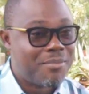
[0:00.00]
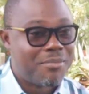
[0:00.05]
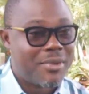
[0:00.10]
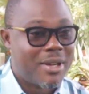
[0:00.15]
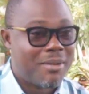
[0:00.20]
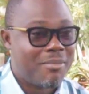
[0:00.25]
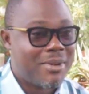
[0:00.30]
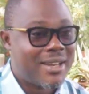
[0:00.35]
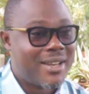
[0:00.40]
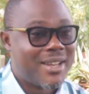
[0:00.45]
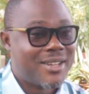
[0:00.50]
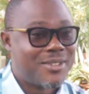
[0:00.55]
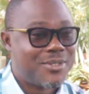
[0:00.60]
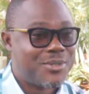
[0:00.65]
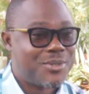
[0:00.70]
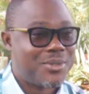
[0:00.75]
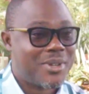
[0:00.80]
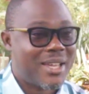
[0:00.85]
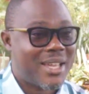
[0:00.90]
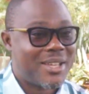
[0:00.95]
my mother
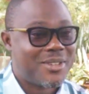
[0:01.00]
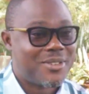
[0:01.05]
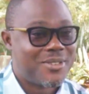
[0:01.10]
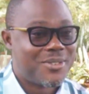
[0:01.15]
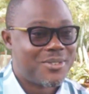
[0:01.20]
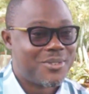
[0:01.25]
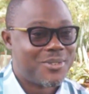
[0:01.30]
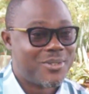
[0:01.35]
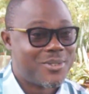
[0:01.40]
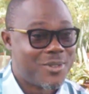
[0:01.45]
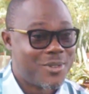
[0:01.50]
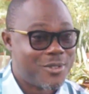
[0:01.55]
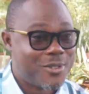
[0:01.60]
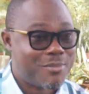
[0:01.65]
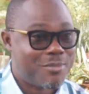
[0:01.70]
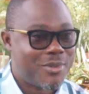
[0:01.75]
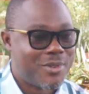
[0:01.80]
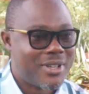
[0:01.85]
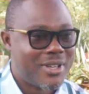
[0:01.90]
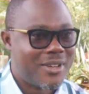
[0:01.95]
took us to
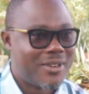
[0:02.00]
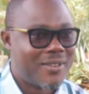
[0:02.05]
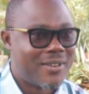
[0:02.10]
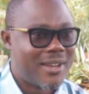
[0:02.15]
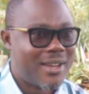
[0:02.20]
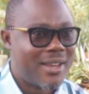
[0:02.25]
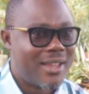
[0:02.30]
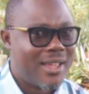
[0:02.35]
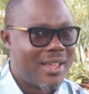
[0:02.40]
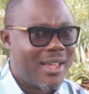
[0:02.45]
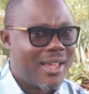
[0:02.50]
Salt Pond and all that.